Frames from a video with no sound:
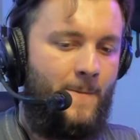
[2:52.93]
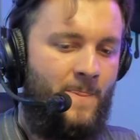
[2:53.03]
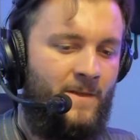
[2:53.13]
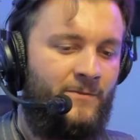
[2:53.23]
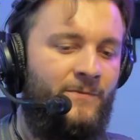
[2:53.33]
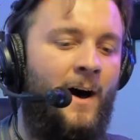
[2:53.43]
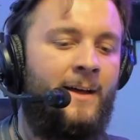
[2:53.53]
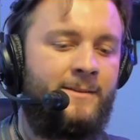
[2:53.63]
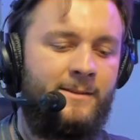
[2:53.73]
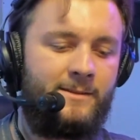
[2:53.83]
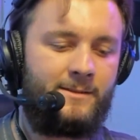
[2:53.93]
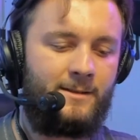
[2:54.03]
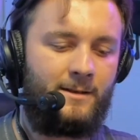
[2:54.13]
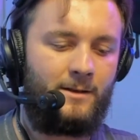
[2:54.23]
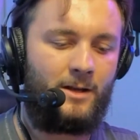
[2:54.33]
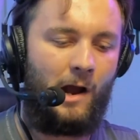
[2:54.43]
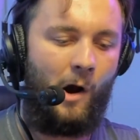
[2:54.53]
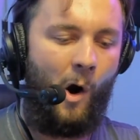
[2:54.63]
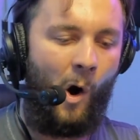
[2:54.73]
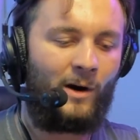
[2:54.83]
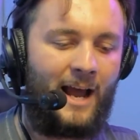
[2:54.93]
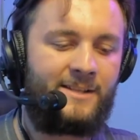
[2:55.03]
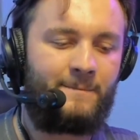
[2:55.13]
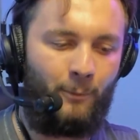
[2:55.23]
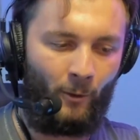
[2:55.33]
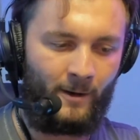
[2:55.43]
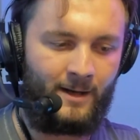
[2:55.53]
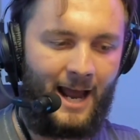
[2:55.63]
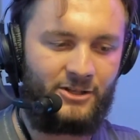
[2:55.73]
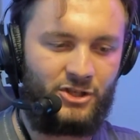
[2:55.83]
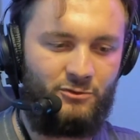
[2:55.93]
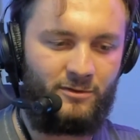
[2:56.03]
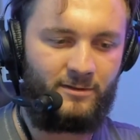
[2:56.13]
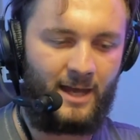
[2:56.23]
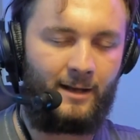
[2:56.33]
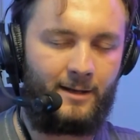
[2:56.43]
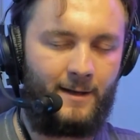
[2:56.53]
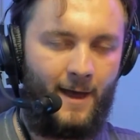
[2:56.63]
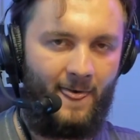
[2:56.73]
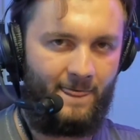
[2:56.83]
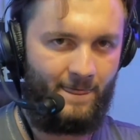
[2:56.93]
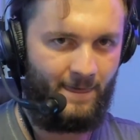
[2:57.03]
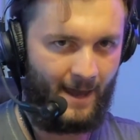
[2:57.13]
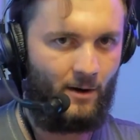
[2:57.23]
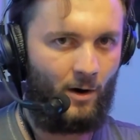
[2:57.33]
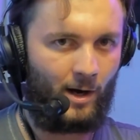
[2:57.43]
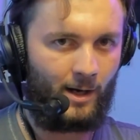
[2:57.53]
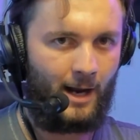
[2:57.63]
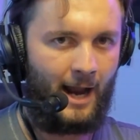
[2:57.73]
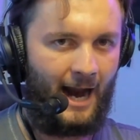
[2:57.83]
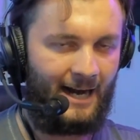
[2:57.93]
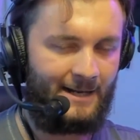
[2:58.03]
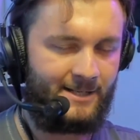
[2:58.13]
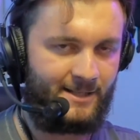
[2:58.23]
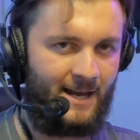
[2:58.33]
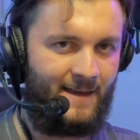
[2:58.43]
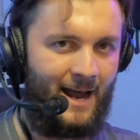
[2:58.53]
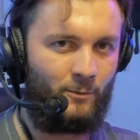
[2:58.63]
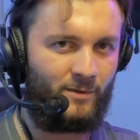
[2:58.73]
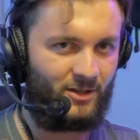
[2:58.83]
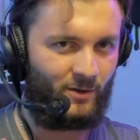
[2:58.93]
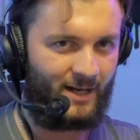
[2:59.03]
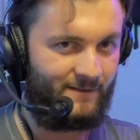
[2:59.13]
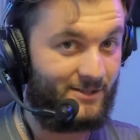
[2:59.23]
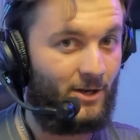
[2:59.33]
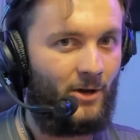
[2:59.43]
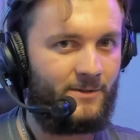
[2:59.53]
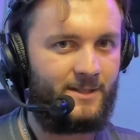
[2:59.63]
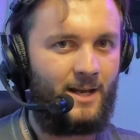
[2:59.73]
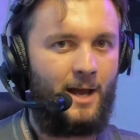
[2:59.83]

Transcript: The funds aren't as important as you think they are. And I say that with a grain of salt.